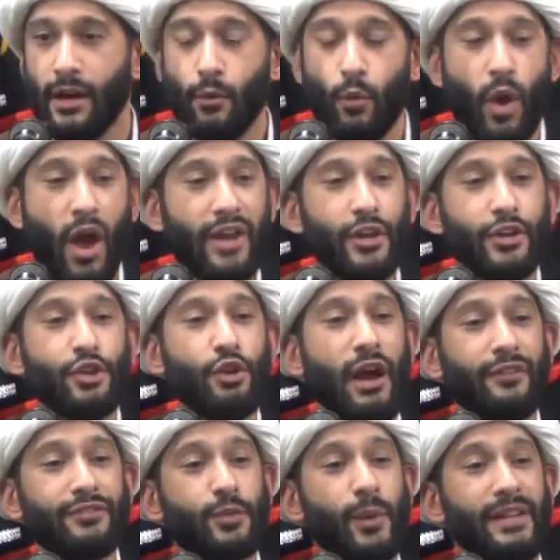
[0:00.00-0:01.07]
why don't you
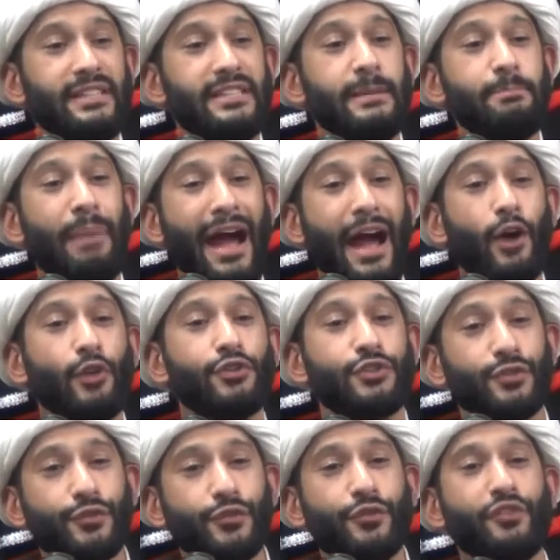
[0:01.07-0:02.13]
have £20
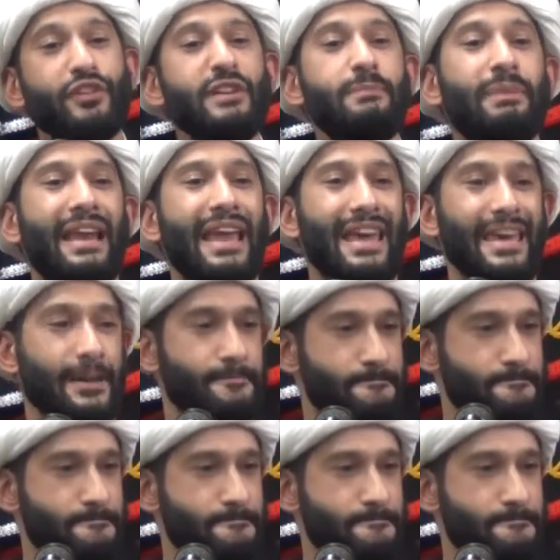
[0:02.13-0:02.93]
free play?